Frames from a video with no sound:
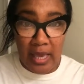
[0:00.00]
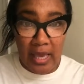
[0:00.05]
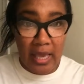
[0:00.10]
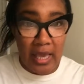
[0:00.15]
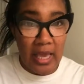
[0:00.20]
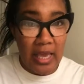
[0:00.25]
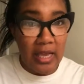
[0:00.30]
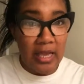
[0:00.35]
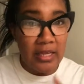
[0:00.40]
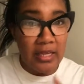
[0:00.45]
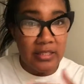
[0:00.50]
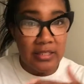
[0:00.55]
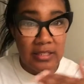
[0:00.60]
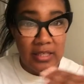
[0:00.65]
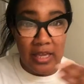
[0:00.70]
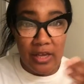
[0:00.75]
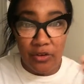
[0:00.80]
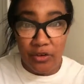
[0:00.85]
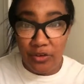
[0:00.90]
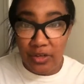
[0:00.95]
It cuts
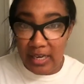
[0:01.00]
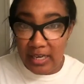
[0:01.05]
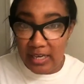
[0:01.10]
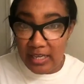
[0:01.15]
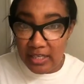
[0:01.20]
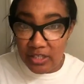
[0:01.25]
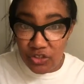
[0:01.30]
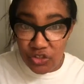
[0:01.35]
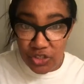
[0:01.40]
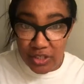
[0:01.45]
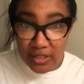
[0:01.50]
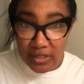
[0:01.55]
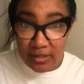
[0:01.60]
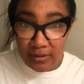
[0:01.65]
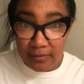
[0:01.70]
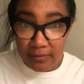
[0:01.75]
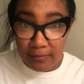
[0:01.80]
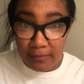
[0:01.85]
down on that itching.